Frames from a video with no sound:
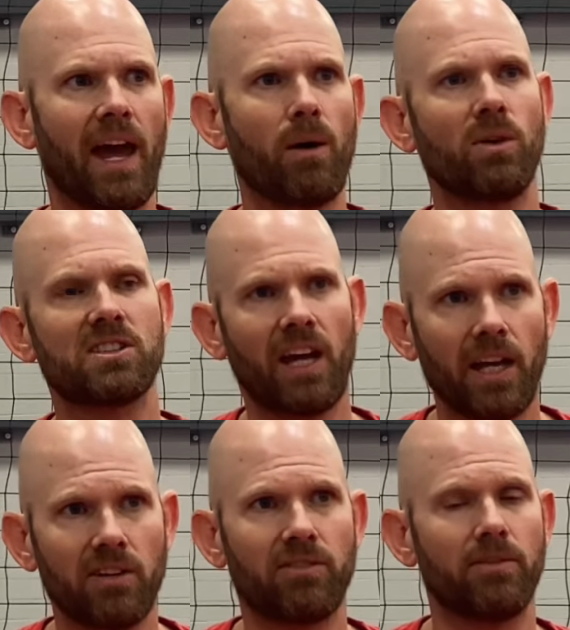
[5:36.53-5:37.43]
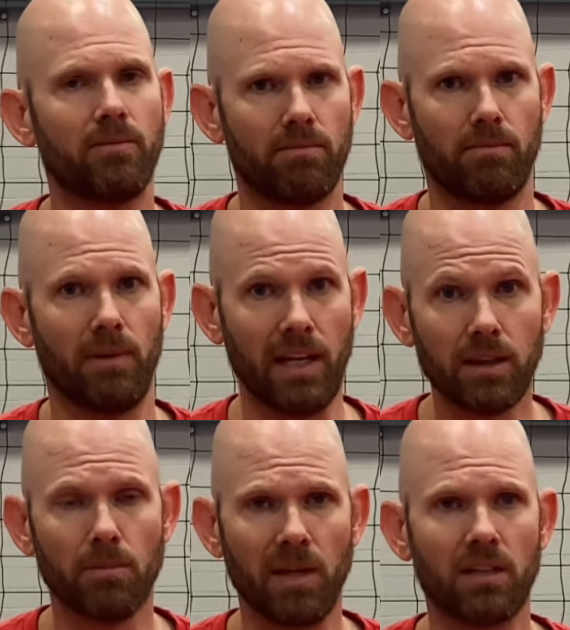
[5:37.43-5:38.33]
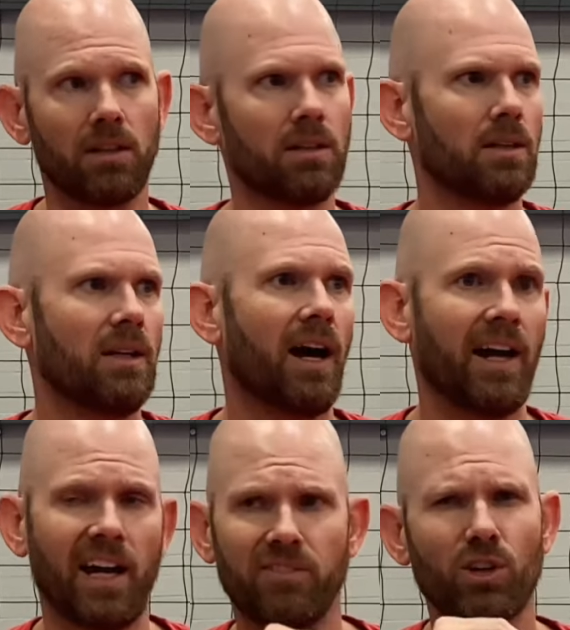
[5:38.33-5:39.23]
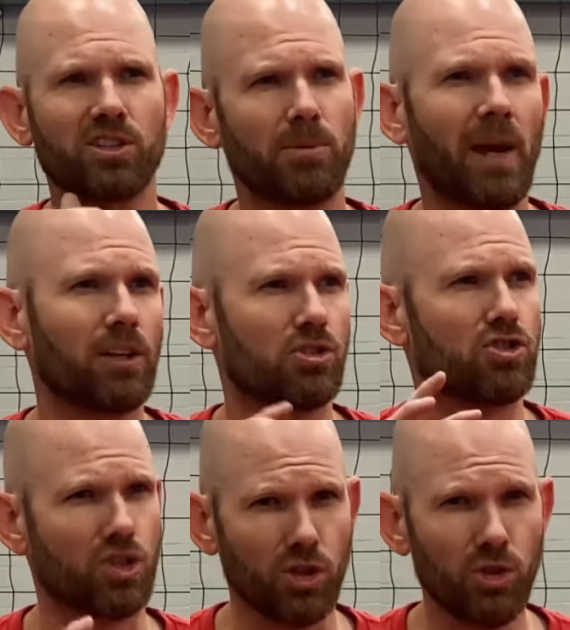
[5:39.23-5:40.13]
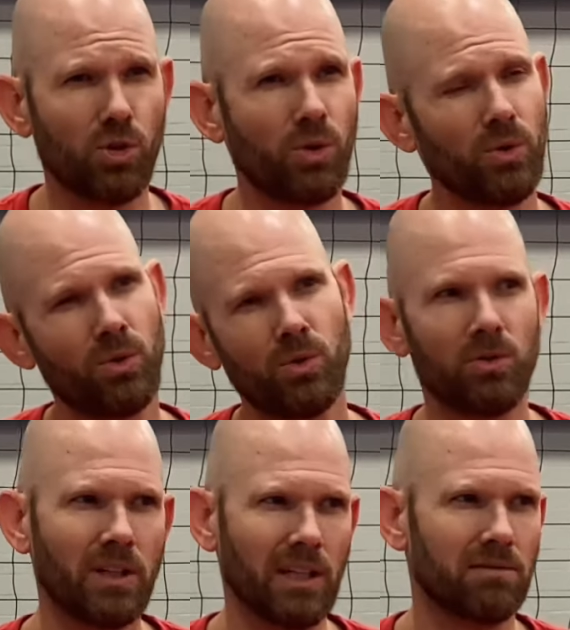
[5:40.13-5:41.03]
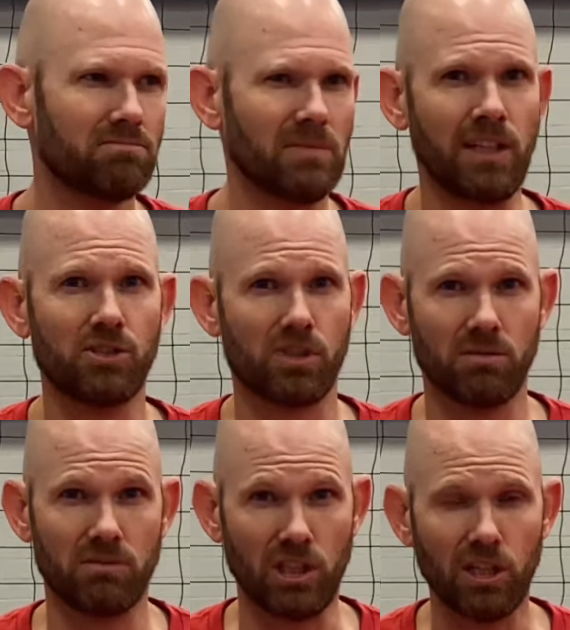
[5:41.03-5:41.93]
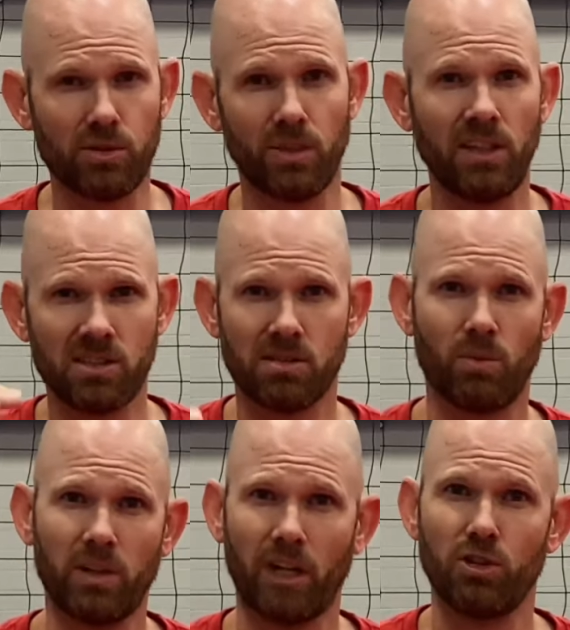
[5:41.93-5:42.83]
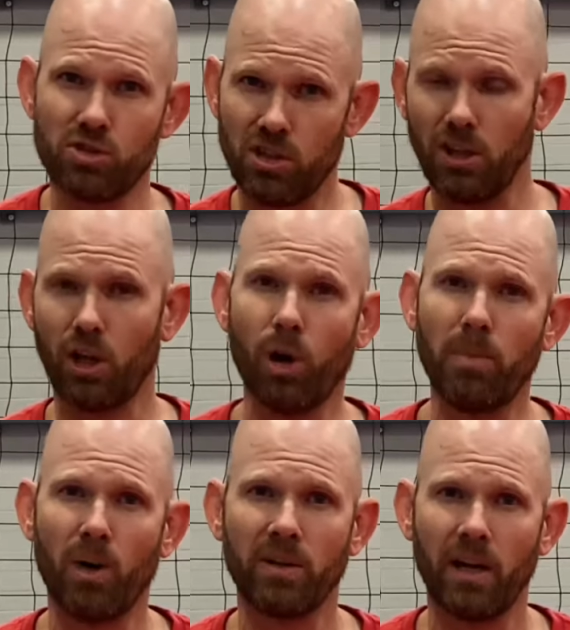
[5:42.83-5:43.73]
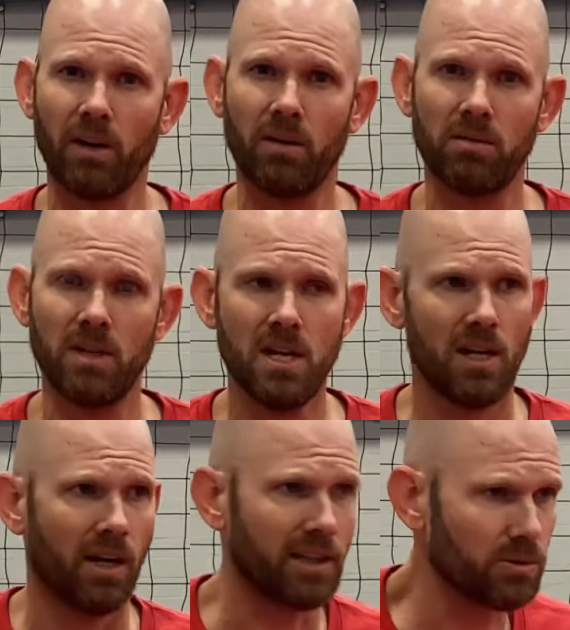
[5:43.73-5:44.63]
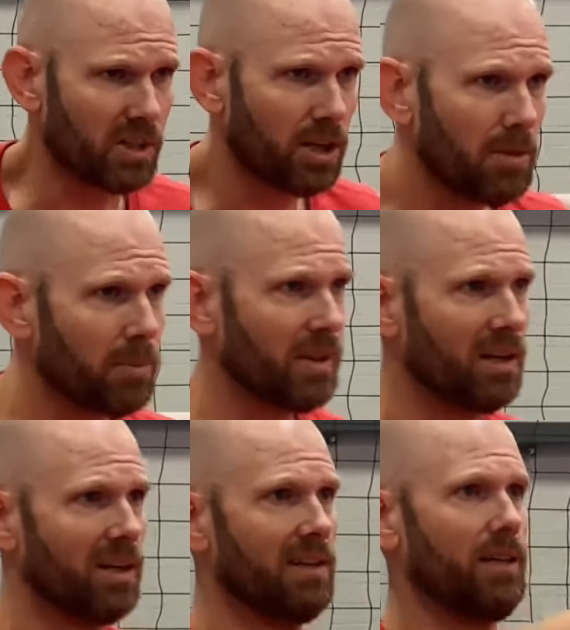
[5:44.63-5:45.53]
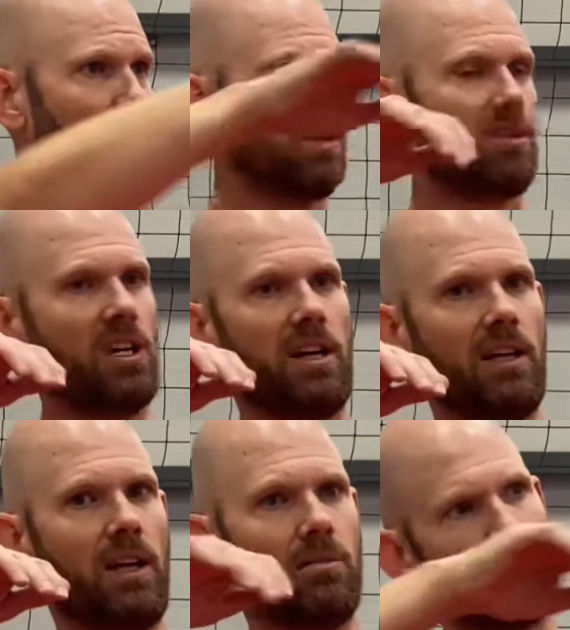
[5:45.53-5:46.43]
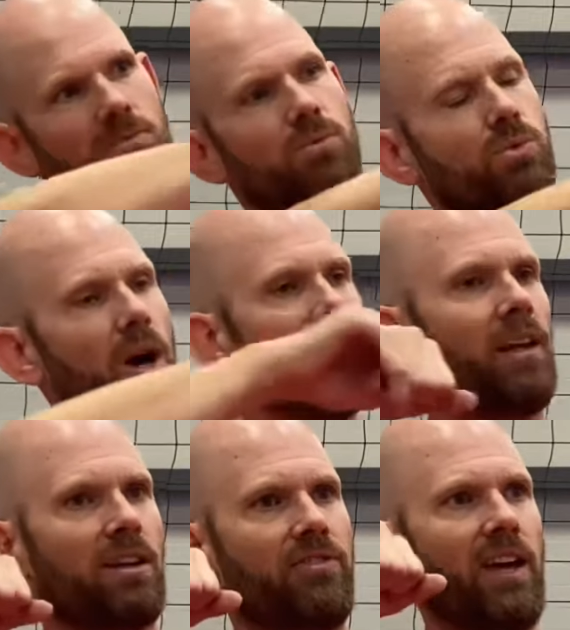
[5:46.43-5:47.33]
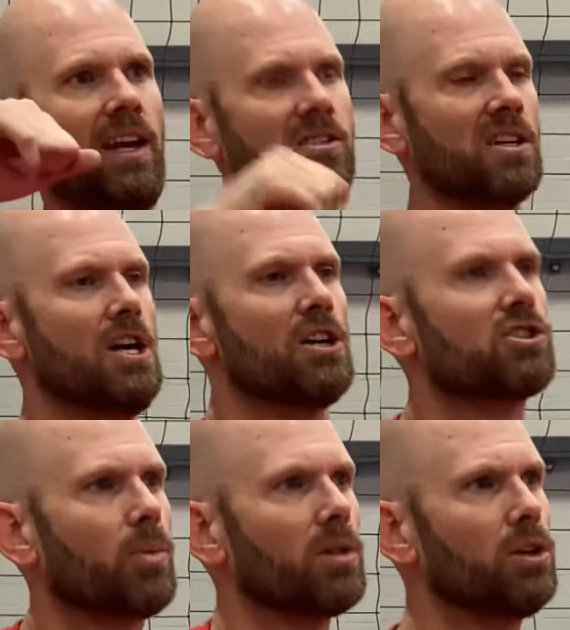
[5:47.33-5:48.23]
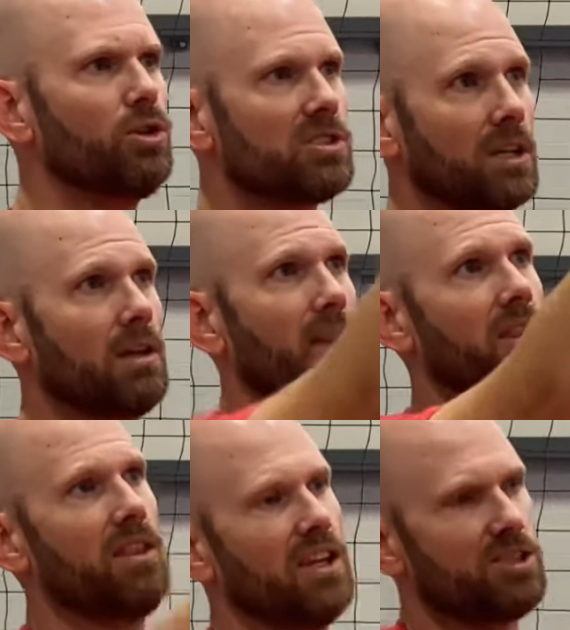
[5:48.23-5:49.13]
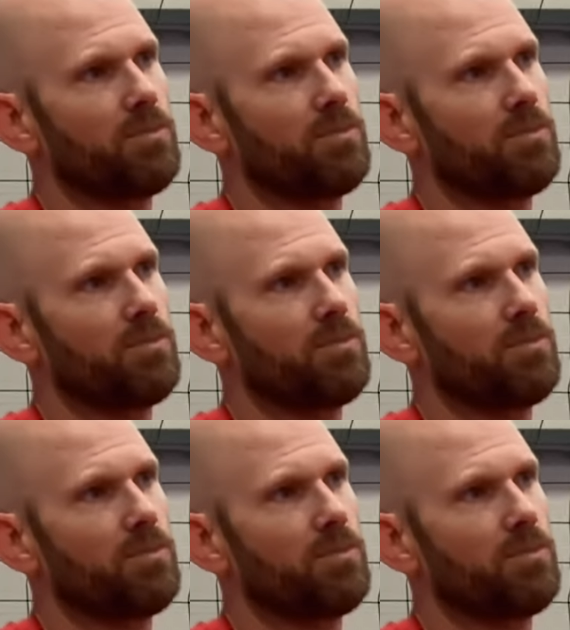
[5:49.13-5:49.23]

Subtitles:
that one's kind of in the middle. I have noticed about a 2-inch decrease when I use the low bow and arrow, because we're coming up here and then we're cutting in right at our face. So we're losing this